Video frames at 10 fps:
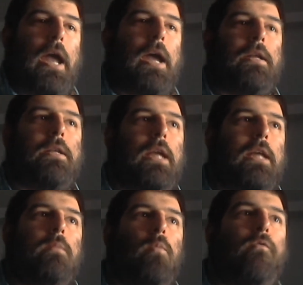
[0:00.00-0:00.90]
And
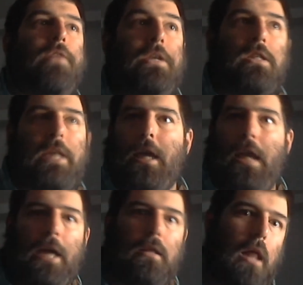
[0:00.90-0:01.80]
in the movie
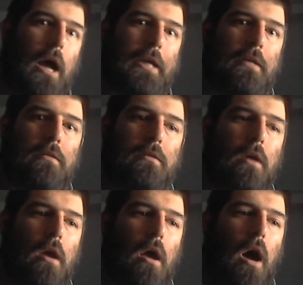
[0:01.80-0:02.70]
Secondhand Lions,